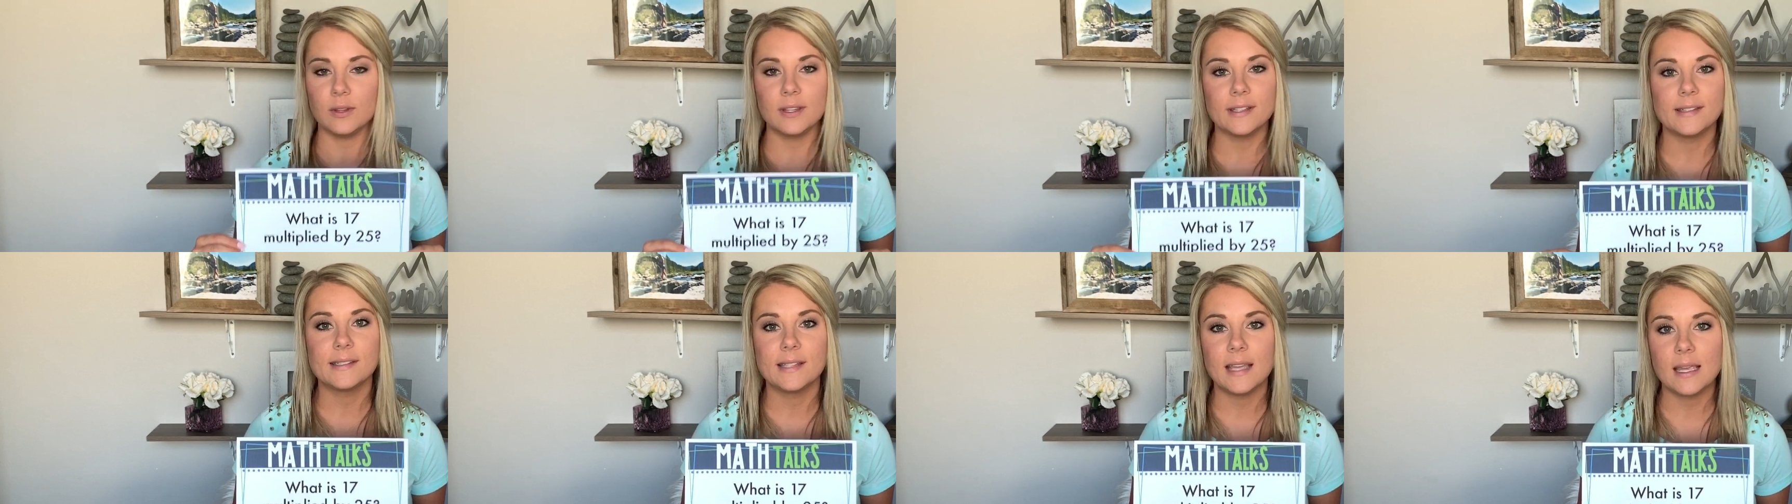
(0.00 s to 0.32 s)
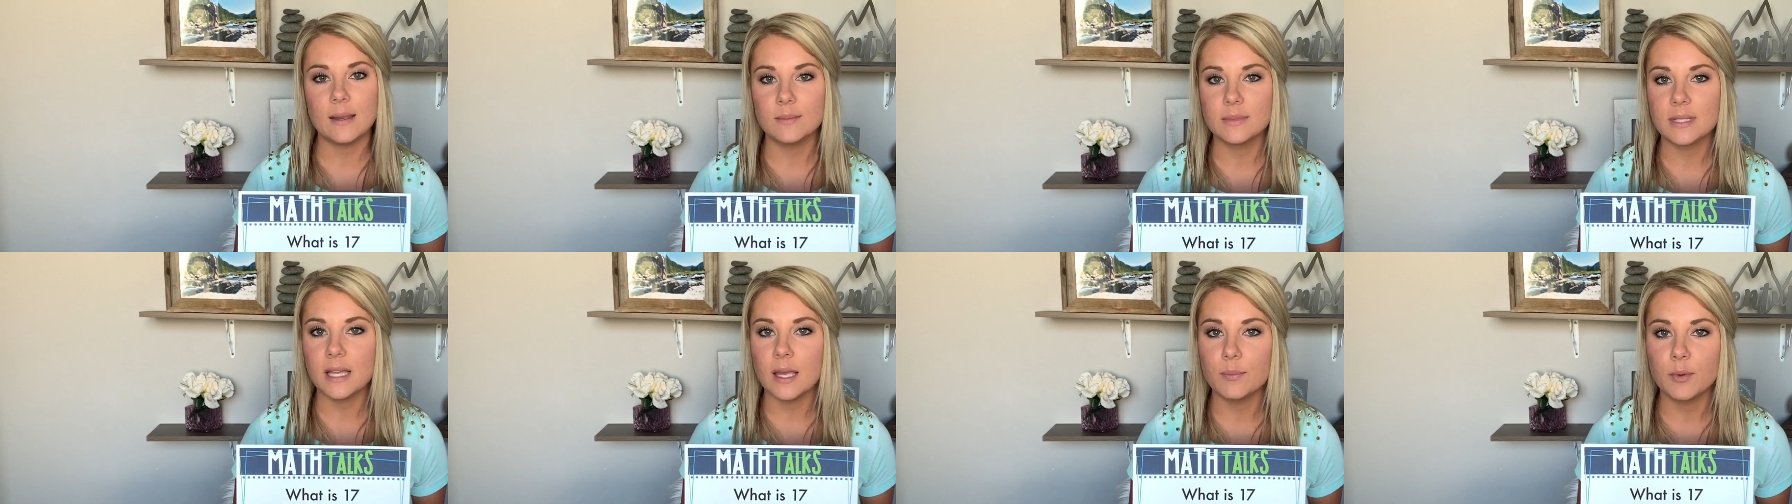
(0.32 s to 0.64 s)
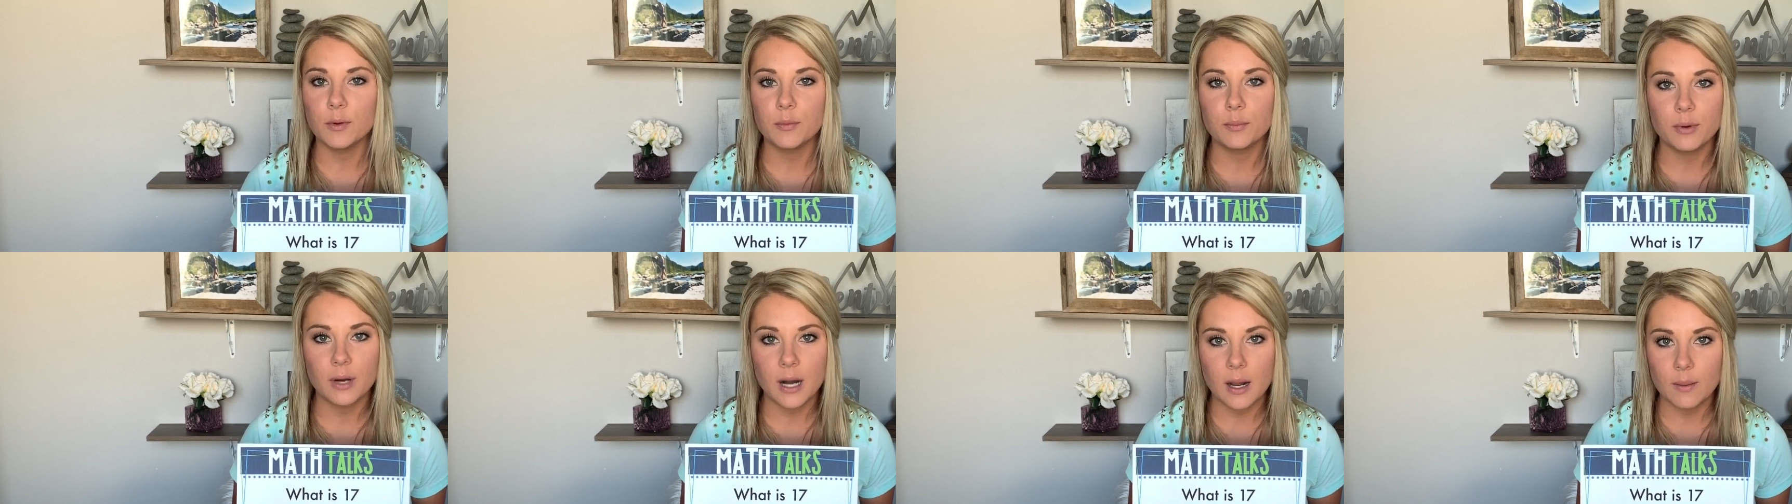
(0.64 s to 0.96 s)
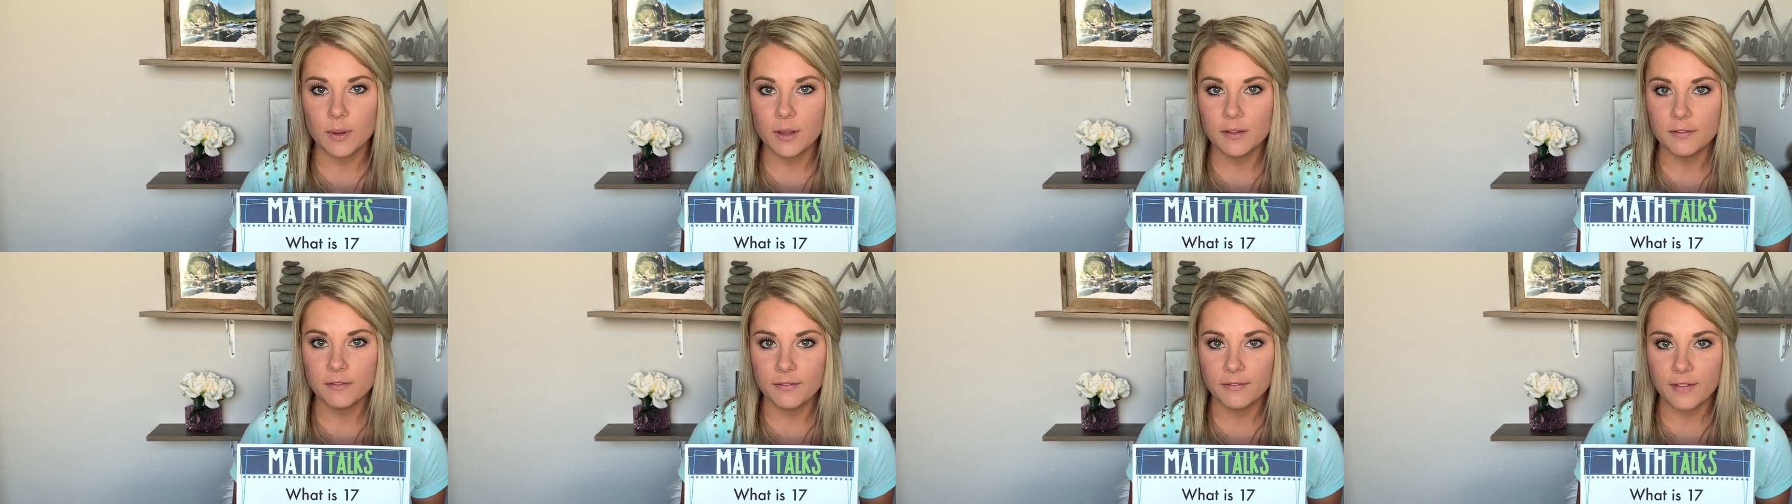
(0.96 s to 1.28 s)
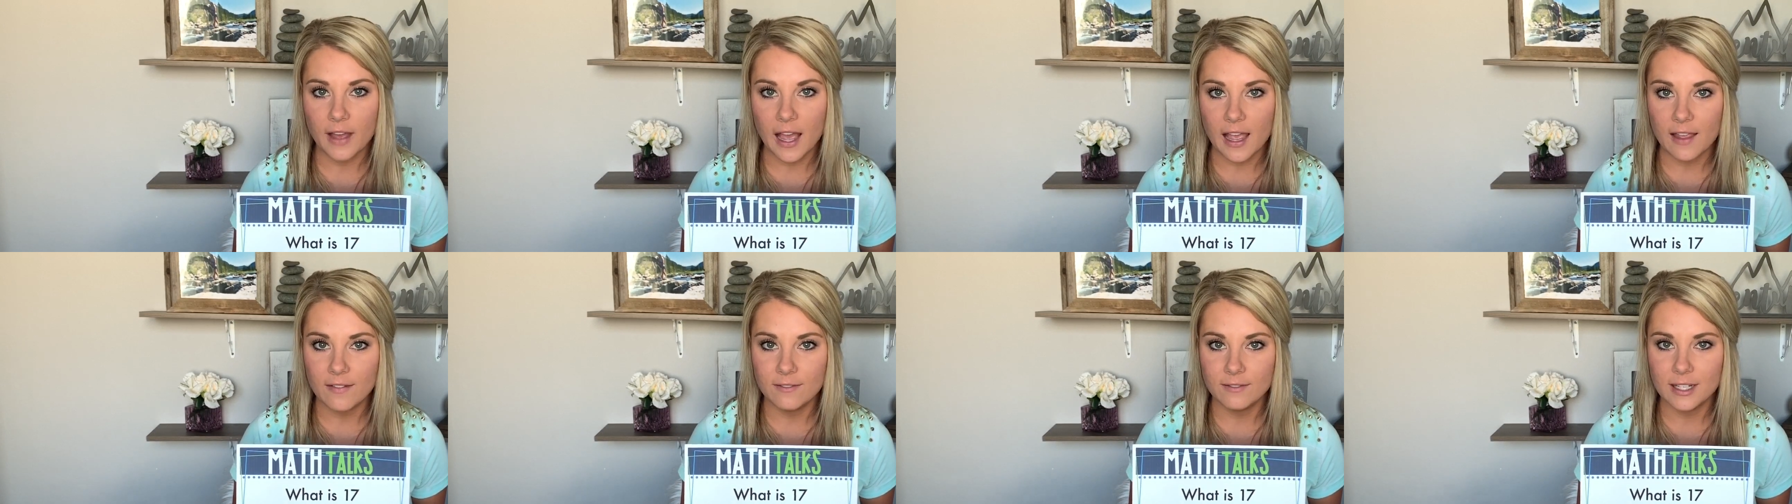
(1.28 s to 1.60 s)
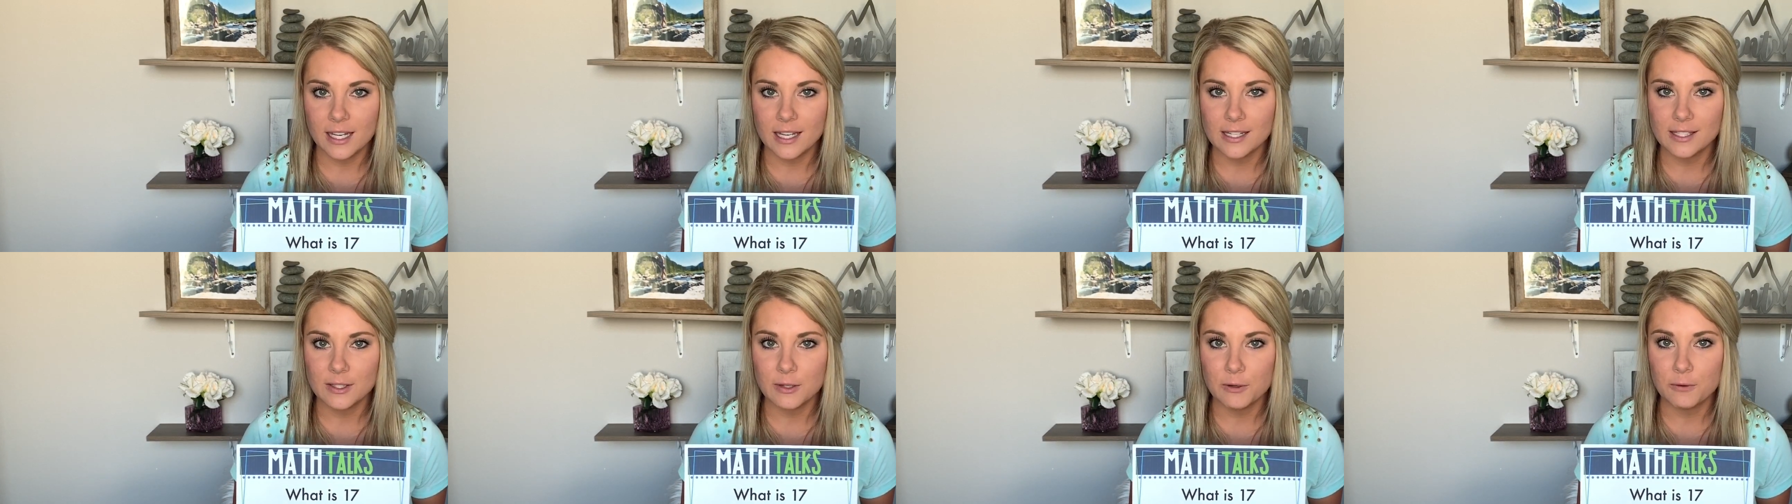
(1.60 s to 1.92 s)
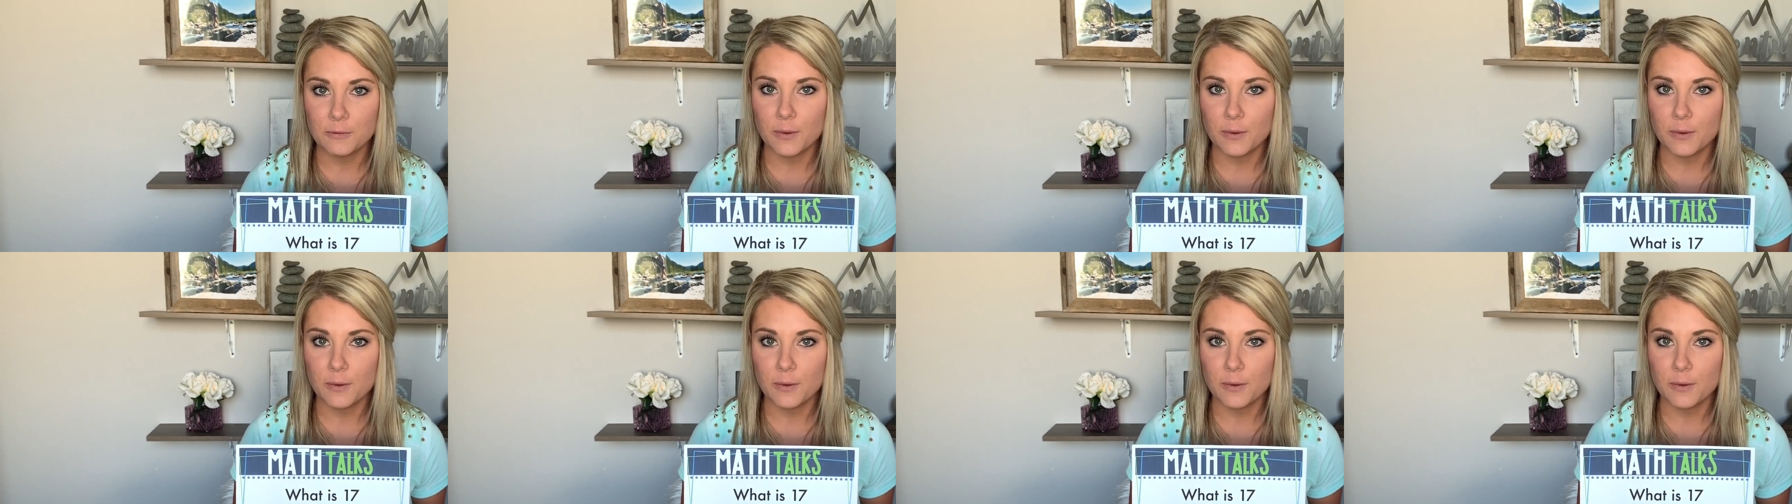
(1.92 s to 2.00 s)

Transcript: the same type of problem 5 days in